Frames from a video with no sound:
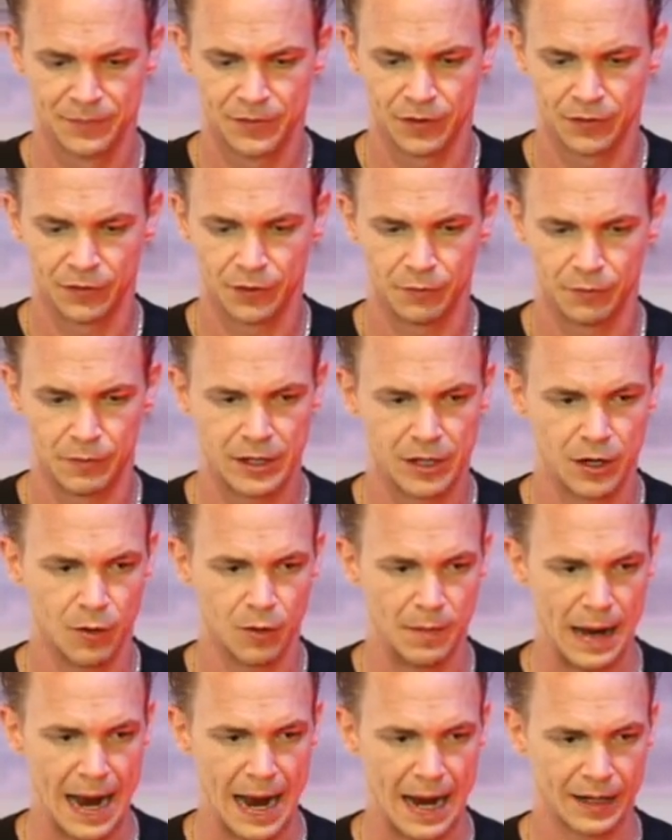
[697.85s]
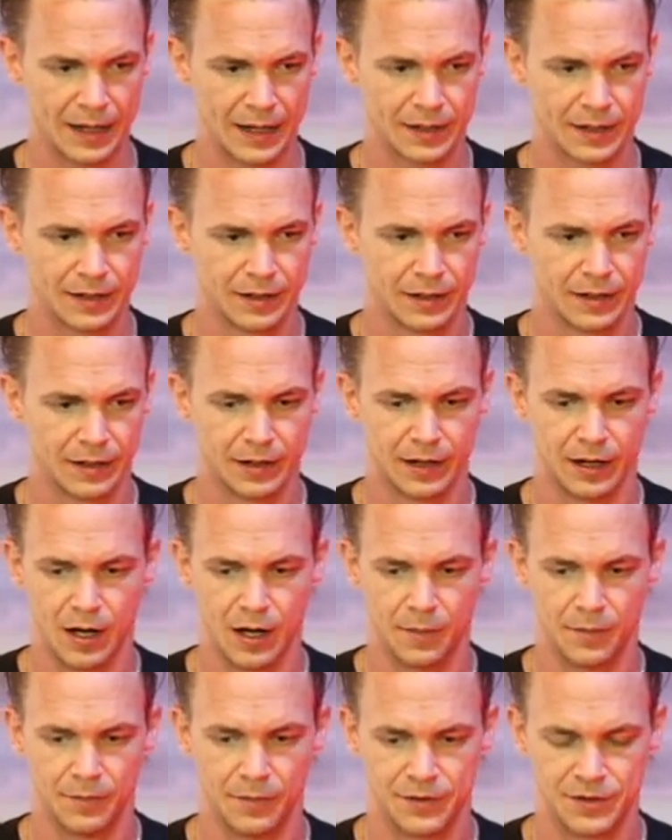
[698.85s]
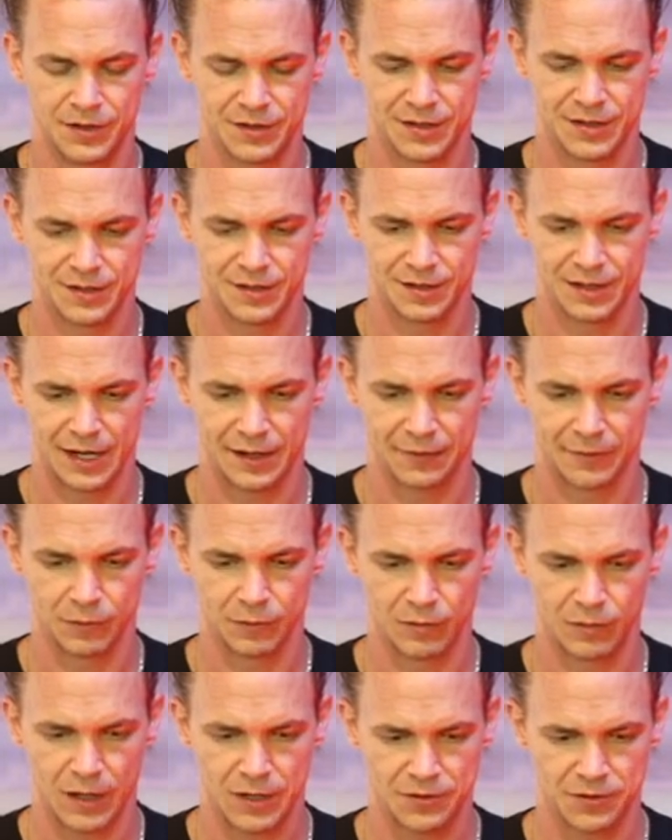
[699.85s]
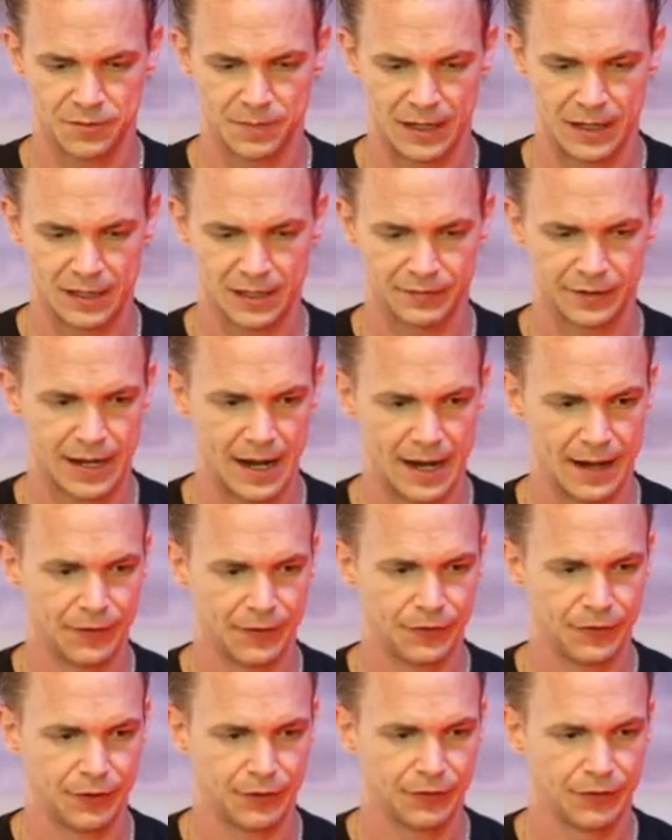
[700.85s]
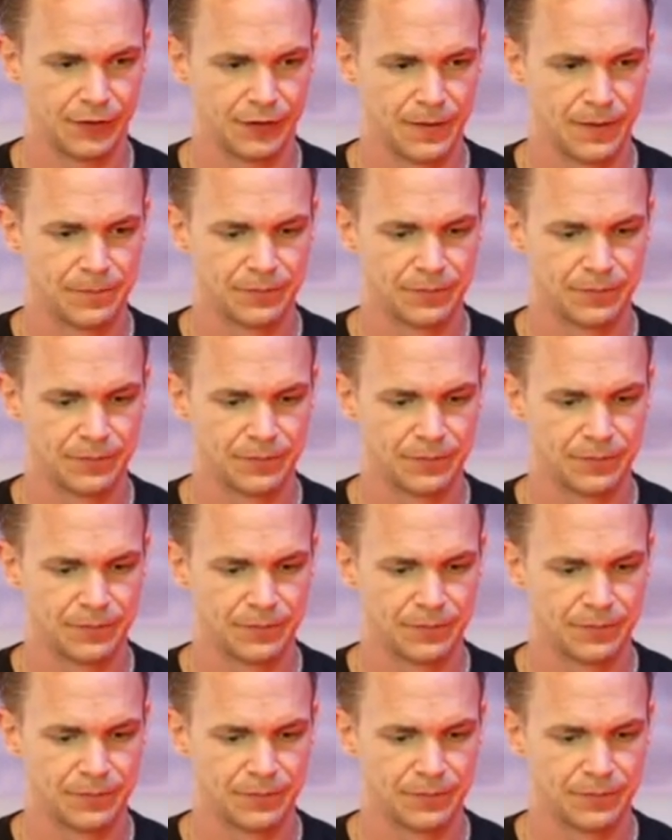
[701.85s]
So if we go back, just as a kind of a retrospective analysis,